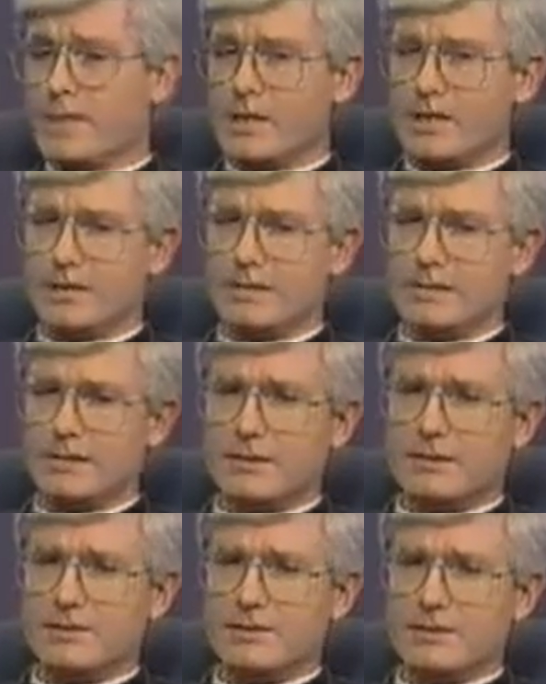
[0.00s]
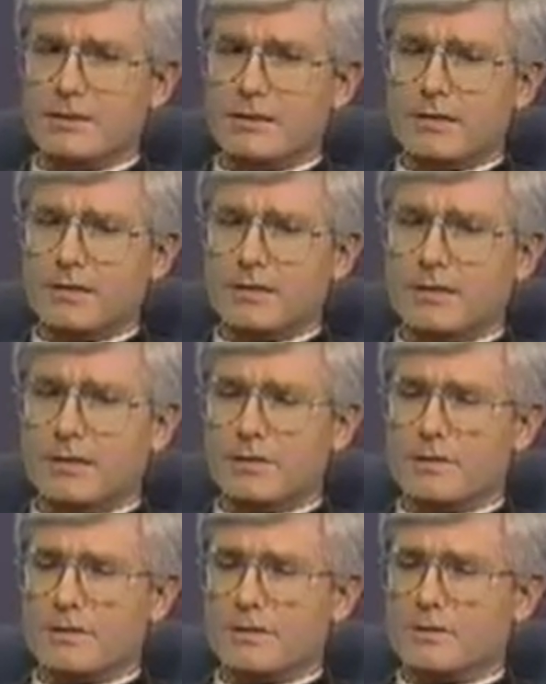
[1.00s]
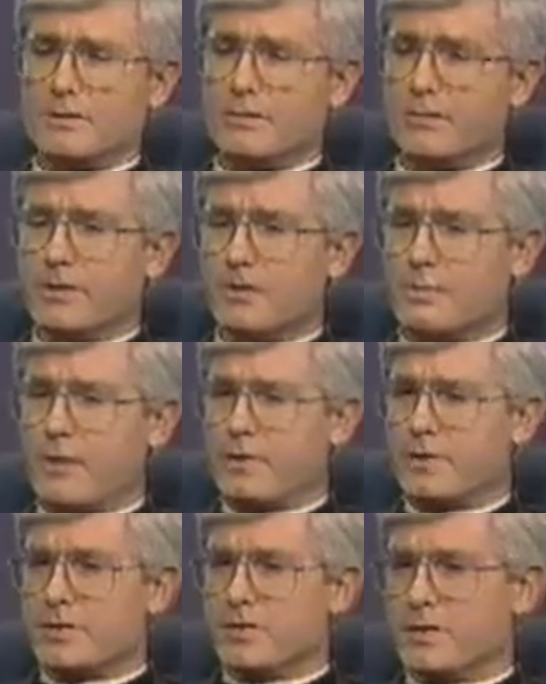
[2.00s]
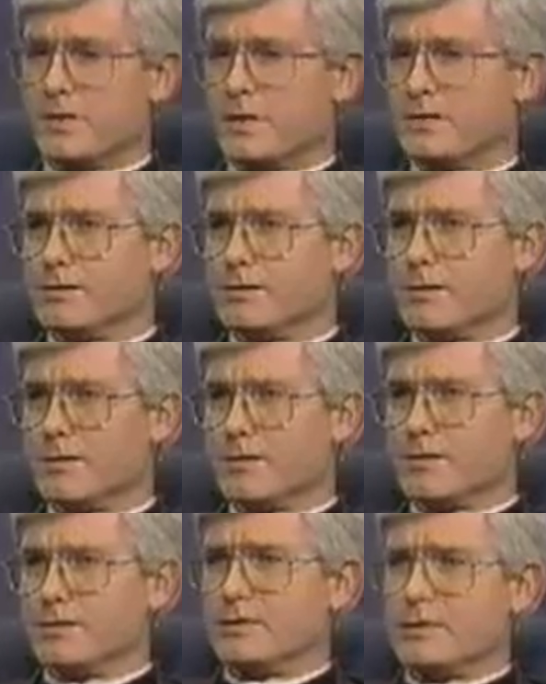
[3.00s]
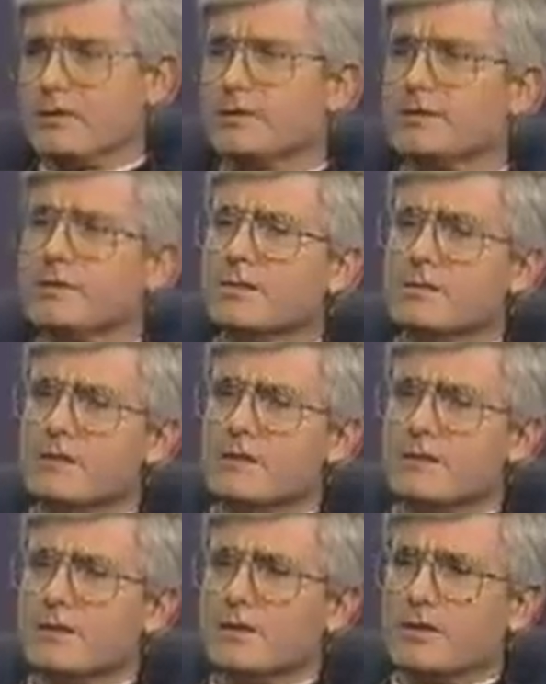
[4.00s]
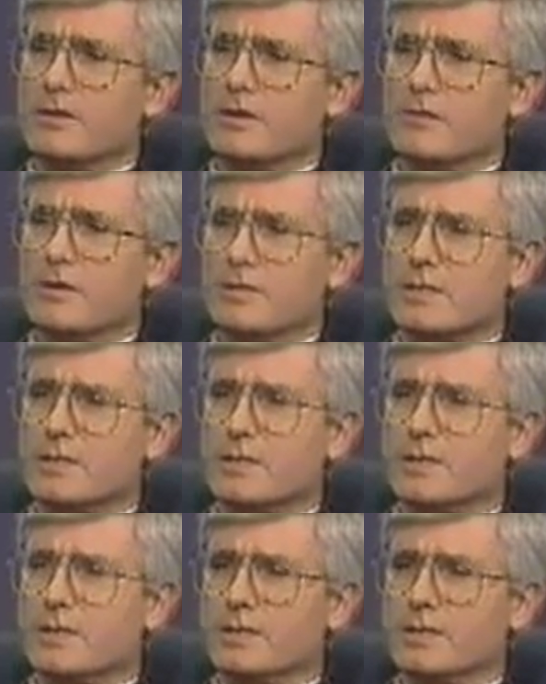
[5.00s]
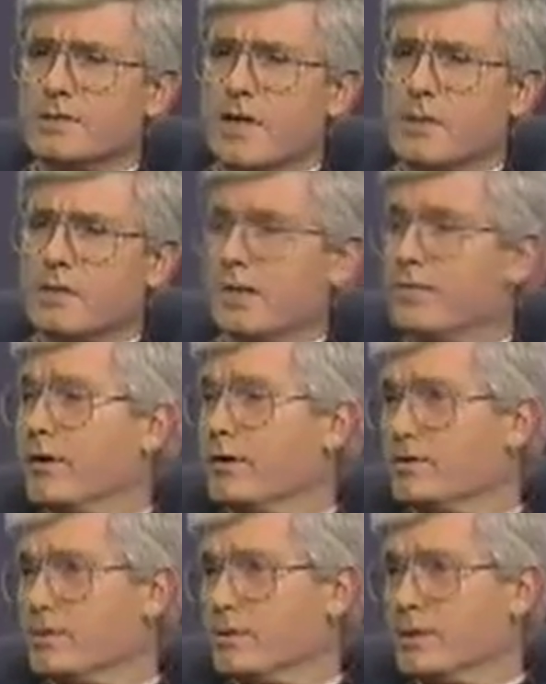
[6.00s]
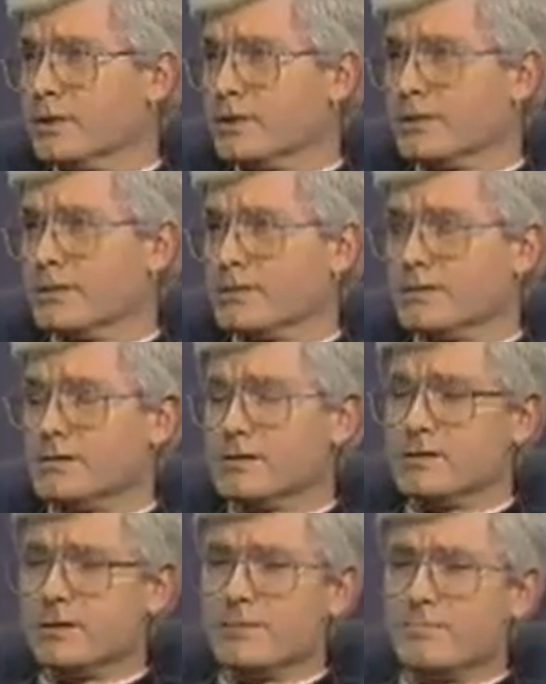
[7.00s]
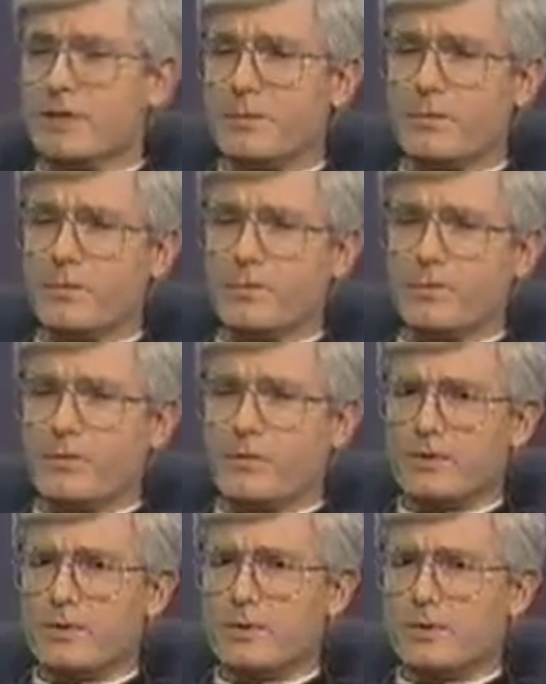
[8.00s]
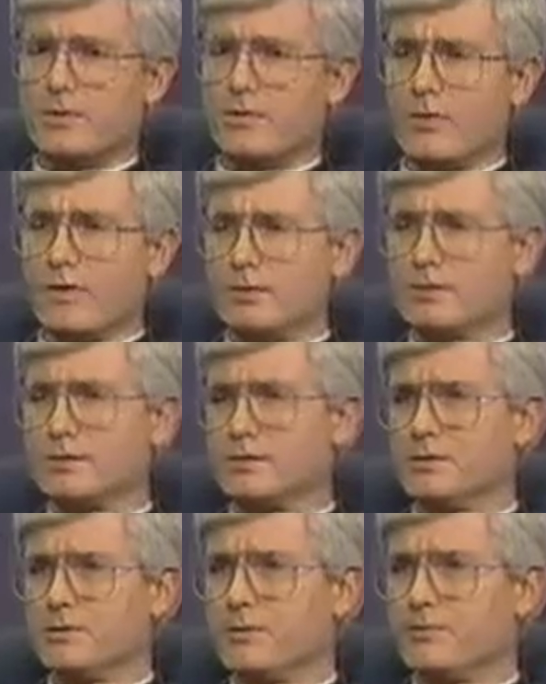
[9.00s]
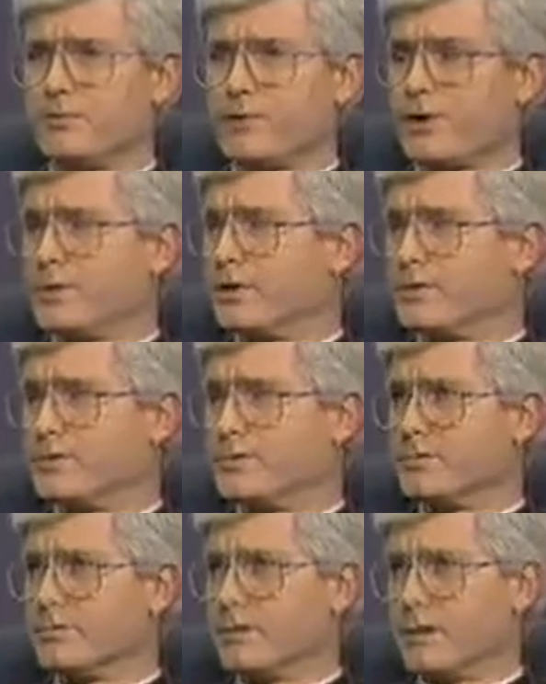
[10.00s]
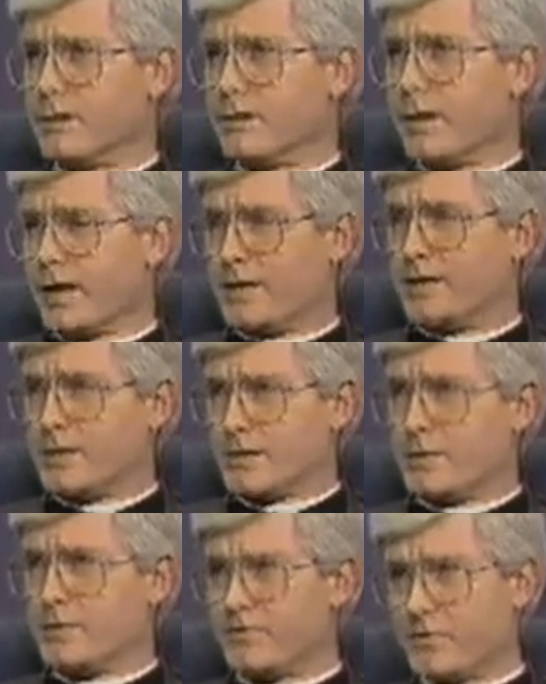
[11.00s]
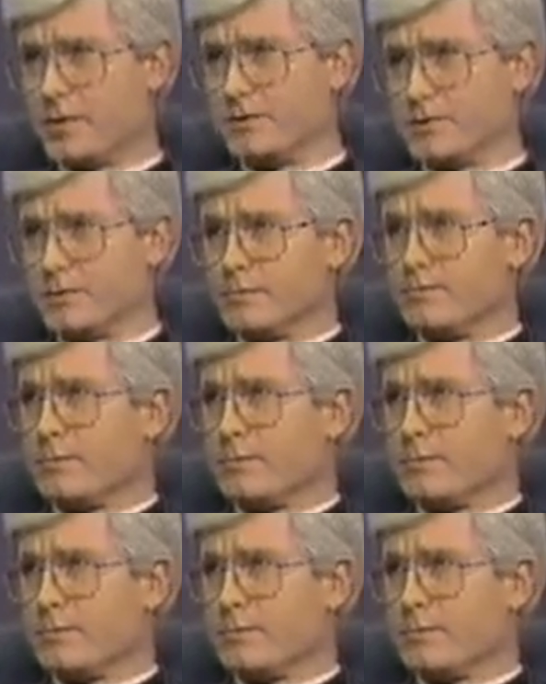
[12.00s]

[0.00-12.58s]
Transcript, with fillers: And, uh, and it's a tremendous promise from God. You know that uh, it was with the coming of our Lord that people were first taught to pray to God as their Father.